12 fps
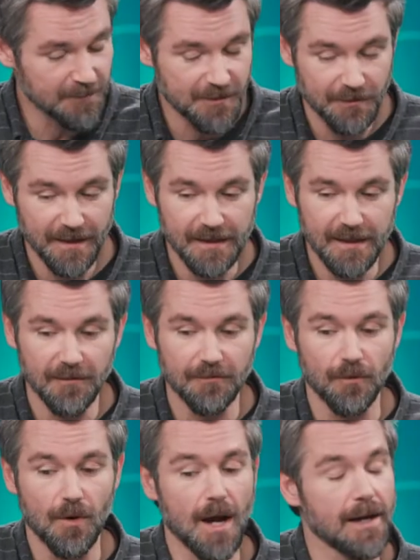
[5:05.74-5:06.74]
So they need a
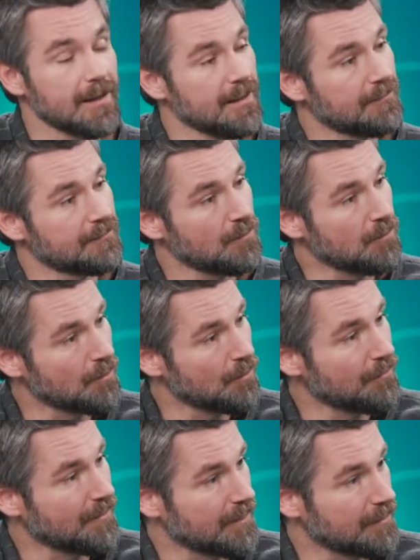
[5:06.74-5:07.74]
variety of
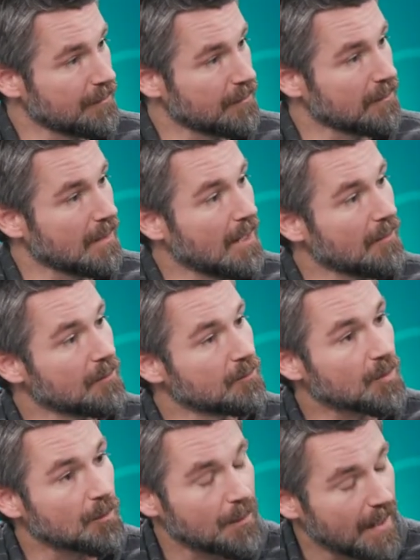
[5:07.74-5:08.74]
tools that are going to allow them
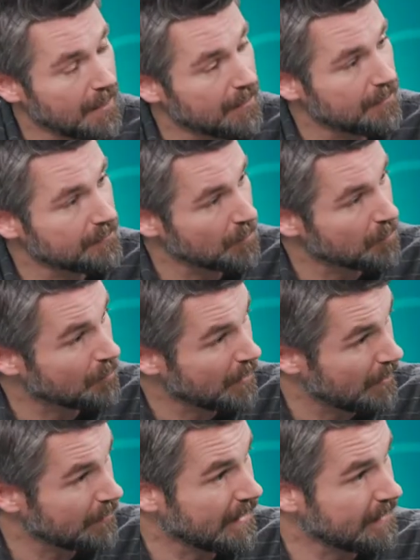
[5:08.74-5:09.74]
to
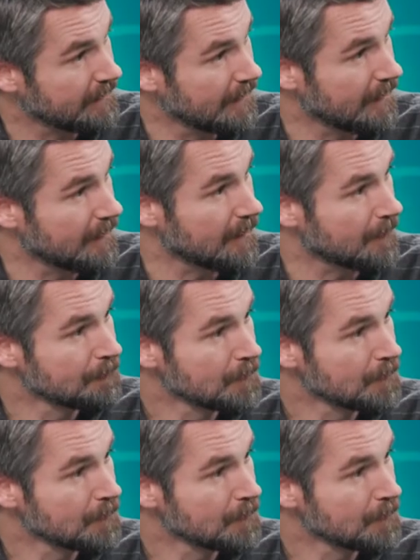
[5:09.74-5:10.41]
prepare that data.